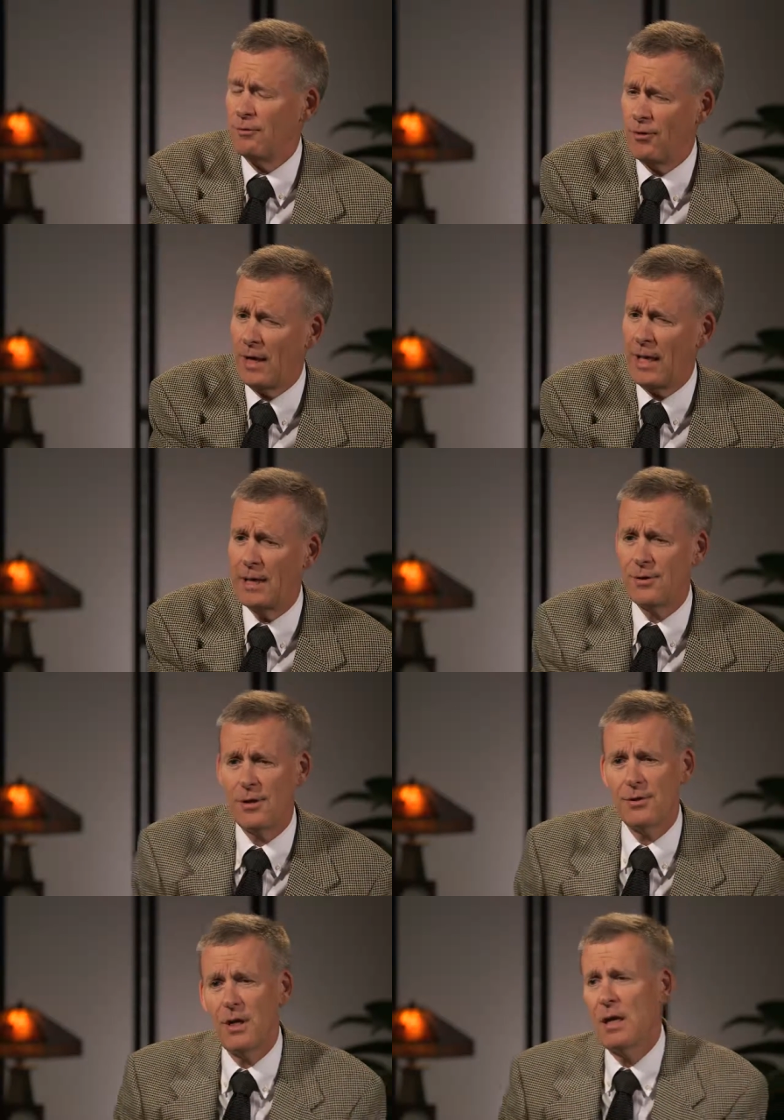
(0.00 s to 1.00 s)
and
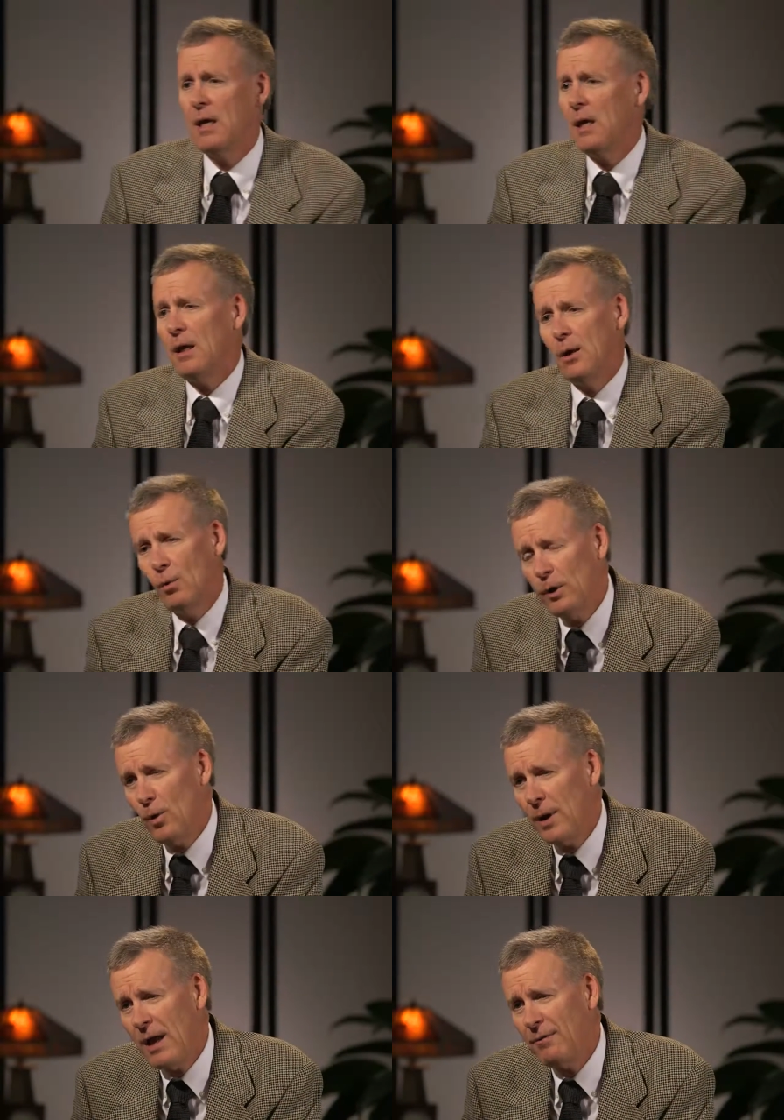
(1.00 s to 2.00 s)
finances, we
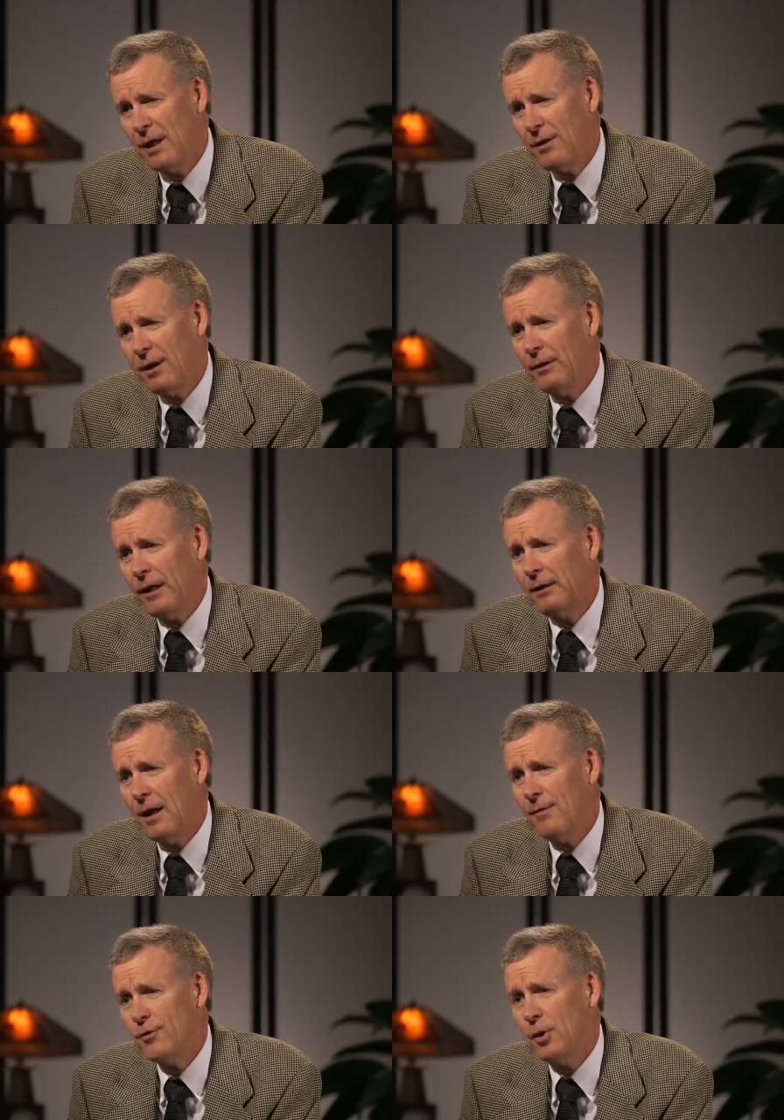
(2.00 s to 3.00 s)
don't have anything like
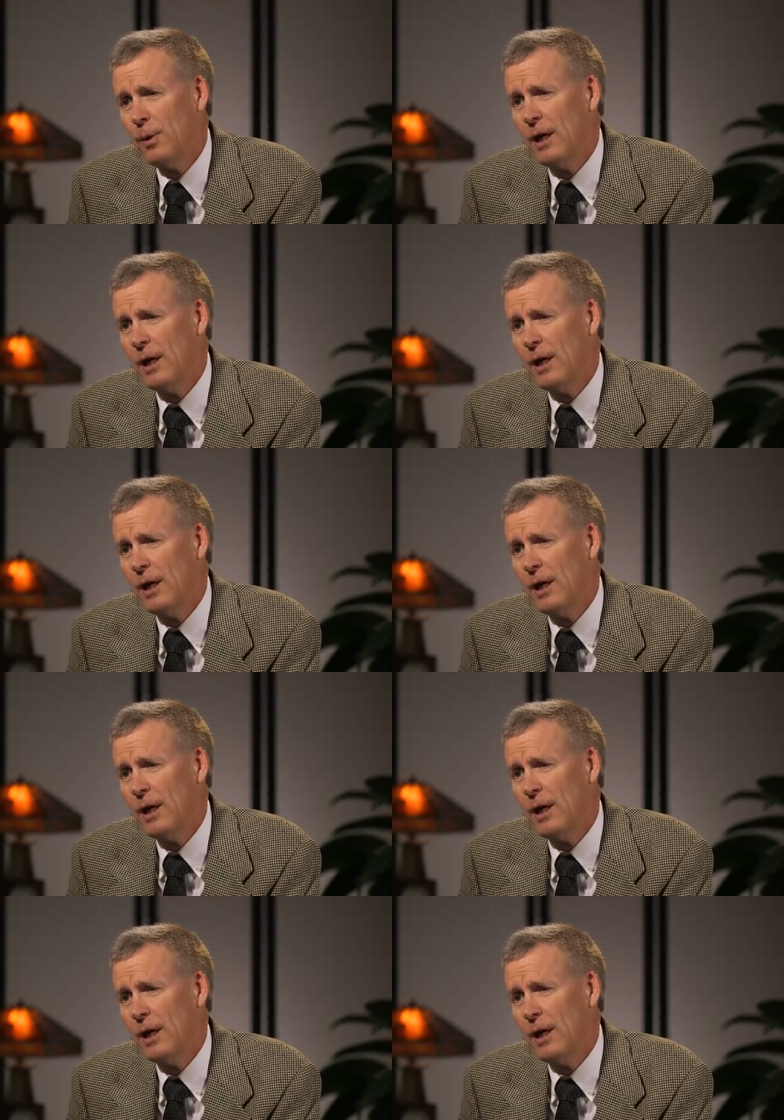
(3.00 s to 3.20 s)
that, and so we